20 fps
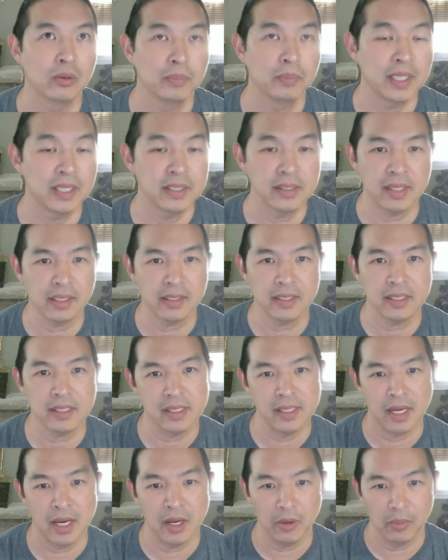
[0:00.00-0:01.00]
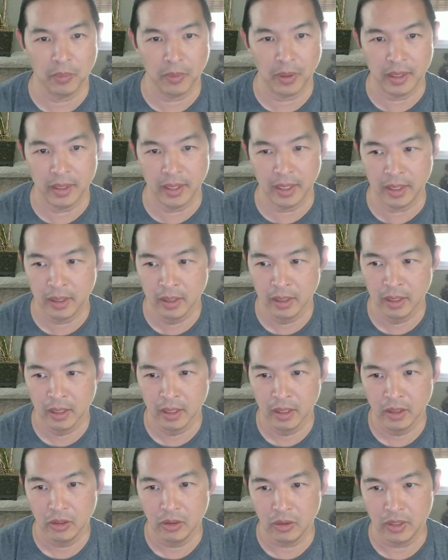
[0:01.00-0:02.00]
Because that doesn't help, right? Like
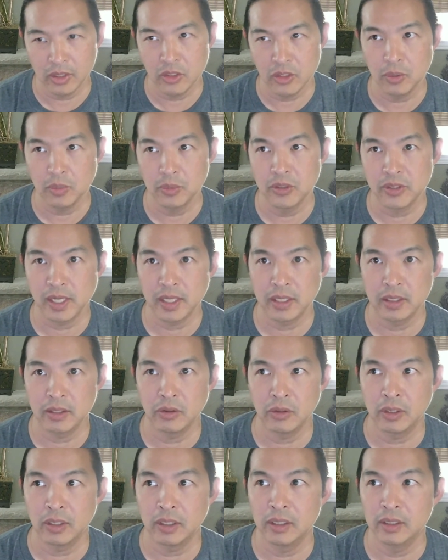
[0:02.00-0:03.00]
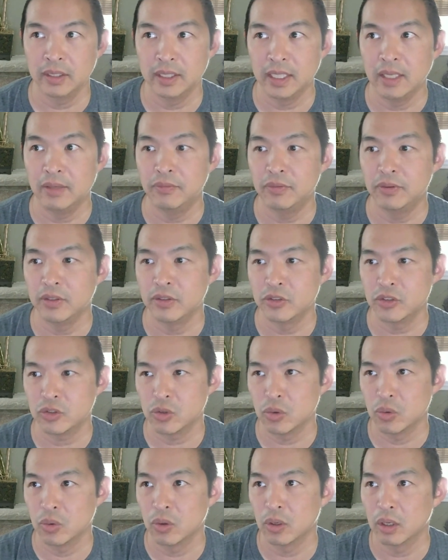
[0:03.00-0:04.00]
your consumer is either going to leave the
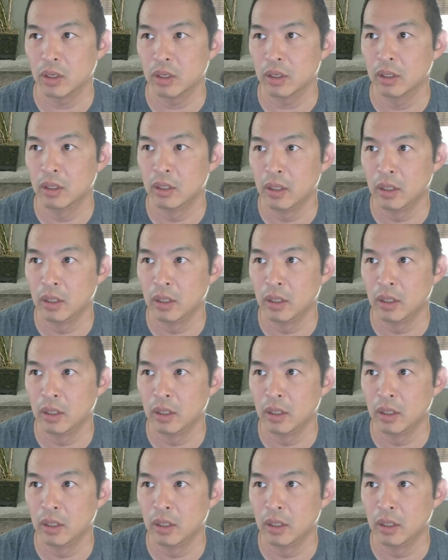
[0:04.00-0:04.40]
store